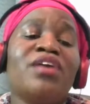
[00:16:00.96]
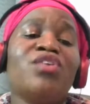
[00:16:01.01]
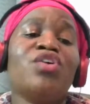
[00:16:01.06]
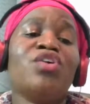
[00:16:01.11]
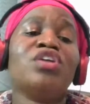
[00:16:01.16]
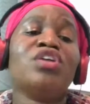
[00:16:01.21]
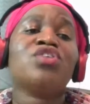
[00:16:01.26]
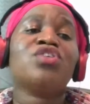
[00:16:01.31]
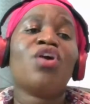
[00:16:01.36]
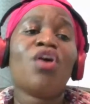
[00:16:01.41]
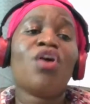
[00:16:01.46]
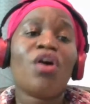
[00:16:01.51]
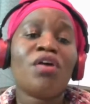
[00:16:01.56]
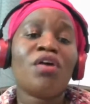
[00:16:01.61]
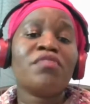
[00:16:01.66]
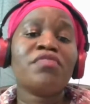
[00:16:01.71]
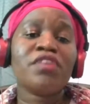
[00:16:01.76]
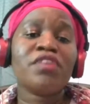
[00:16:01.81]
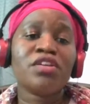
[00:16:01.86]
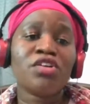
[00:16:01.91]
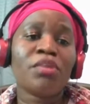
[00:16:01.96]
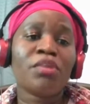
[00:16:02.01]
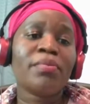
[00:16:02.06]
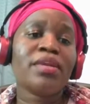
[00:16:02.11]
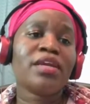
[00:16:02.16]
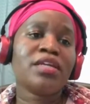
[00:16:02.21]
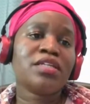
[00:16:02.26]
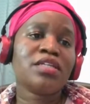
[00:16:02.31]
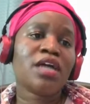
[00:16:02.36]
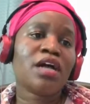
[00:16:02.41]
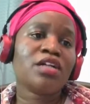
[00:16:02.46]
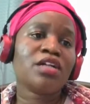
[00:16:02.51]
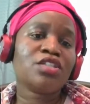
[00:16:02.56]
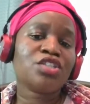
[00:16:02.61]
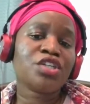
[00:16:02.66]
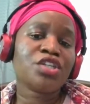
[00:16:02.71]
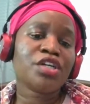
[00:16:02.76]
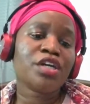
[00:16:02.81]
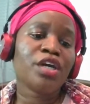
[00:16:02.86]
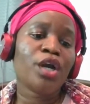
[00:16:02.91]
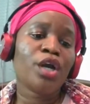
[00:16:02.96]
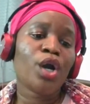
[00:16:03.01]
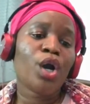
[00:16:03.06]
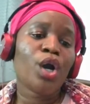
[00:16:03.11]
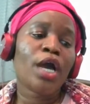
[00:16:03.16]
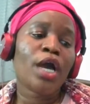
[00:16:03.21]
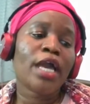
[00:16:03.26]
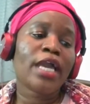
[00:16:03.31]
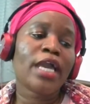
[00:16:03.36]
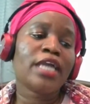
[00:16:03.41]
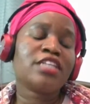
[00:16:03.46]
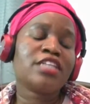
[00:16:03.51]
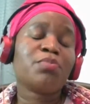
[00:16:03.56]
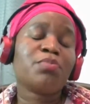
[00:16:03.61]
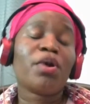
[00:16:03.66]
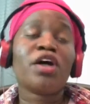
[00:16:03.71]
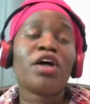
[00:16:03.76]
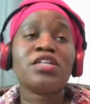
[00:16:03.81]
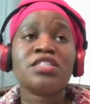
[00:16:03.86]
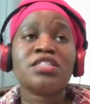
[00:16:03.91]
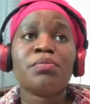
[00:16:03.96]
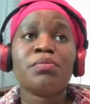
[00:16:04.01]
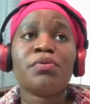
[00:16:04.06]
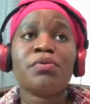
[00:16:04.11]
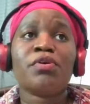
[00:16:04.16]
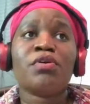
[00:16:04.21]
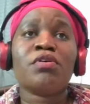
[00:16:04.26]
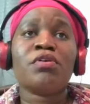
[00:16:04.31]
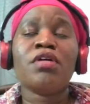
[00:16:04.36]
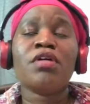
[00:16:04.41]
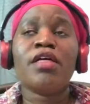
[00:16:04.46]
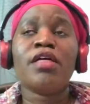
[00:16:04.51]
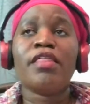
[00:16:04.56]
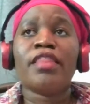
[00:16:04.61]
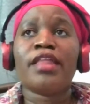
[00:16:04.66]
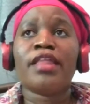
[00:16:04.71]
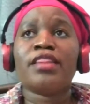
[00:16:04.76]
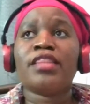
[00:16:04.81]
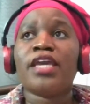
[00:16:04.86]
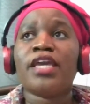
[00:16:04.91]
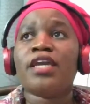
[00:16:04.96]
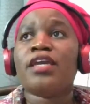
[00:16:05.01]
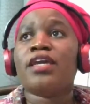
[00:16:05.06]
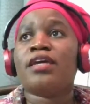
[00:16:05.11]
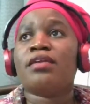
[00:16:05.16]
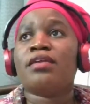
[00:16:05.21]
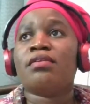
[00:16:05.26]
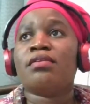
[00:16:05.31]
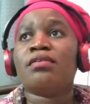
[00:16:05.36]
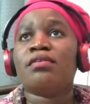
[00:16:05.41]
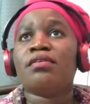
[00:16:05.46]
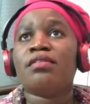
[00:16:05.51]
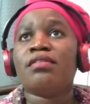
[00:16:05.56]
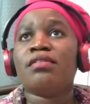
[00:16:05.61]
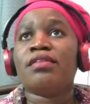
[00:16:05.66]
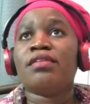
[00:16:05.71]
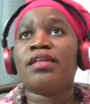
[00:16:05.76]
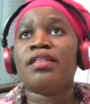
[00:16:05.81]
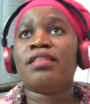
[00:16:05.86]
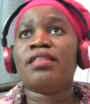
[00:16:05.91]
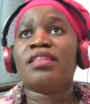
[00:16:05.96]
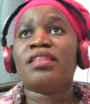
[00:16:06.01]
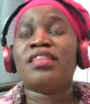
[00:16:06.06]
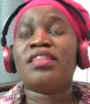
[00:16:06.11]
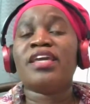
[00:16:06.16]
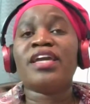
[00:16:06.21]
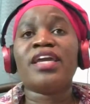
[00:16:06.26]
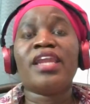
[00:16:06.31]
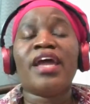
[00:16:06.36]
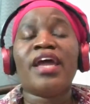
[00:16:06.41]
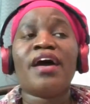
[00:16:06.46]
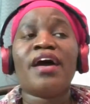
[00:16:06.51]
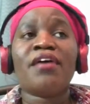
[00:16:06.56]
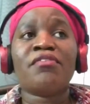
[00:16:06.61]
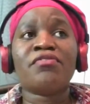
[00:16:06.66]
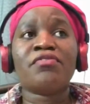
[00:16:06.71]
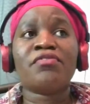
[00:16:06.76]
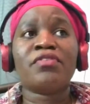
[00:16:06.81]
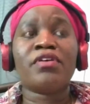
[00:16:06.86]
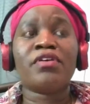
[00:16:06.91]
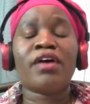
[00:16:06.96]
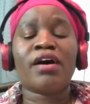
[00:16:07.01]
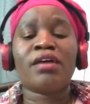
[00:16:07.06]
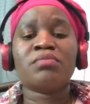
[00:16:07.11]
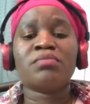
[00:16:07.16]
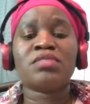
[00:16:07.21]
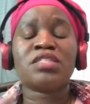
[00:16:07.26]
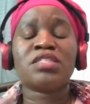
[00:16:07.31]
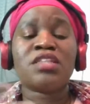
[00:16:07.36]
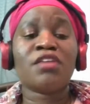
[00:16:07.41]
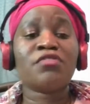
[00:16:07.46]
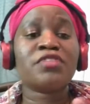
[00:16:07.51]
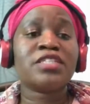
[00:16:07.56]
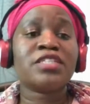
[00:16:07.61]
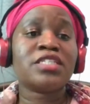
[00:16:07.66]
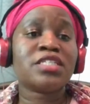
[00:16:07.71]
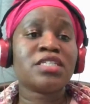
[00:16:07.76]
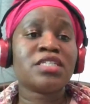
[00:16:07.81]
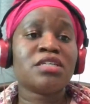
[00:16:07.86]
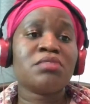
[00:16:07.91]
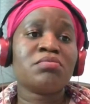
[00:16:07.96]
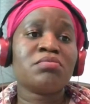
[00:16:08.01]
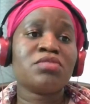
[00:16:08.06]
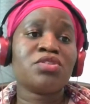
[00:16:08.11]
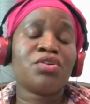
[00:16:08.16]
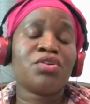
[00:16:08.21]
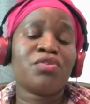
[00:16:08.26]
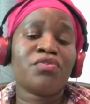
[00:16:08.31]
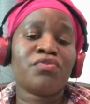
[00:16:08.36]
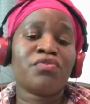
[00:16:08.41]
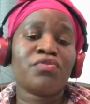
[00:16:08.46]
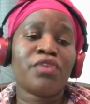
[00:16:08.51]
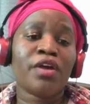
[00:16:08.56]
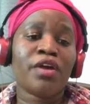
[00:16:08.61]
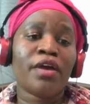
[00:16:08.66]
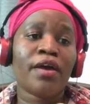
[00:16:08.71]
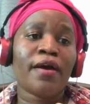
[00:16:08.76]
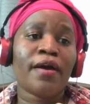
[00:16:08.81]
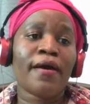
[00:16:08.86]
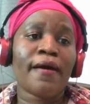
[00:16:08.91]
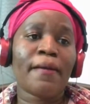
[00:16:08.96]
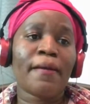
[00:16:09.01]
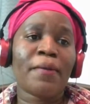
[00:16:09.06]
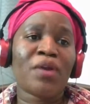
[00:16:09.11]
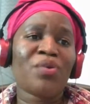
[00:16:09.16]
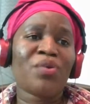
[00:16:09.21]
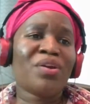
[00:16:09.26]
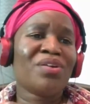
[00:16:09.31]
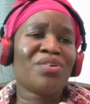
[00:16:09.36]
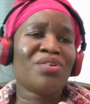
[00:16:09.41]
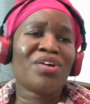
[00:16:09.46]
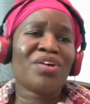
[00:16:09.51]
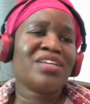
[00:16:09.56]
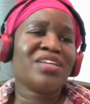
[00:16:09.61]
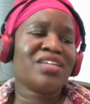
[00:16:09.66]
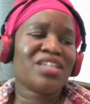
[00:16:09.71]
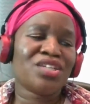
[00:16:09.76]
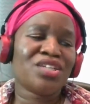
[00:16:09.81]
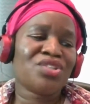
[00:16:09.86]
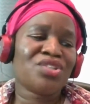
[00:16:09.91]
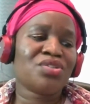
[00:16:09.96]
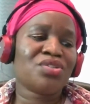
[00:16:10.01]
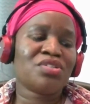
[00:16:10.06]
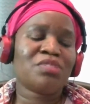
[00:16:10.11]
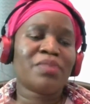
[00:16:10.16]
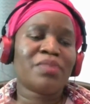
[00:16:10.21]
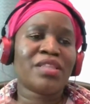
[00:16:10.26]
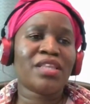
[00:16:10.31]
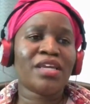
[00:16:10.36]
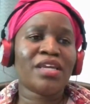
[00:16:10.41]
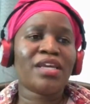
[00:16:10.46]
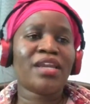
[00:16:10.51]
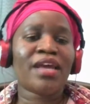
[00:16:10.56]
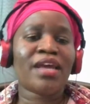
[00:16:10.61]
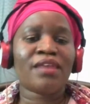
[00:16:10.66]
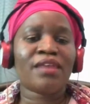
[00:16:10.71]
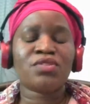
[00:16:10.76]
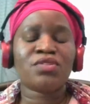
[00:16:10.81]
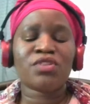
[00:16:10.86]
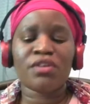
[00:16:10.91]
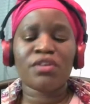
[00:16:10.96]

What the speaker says: not of the dominant culture, it's possible that they can they can have self-esteem sort of I don't want to call it issues, but they can have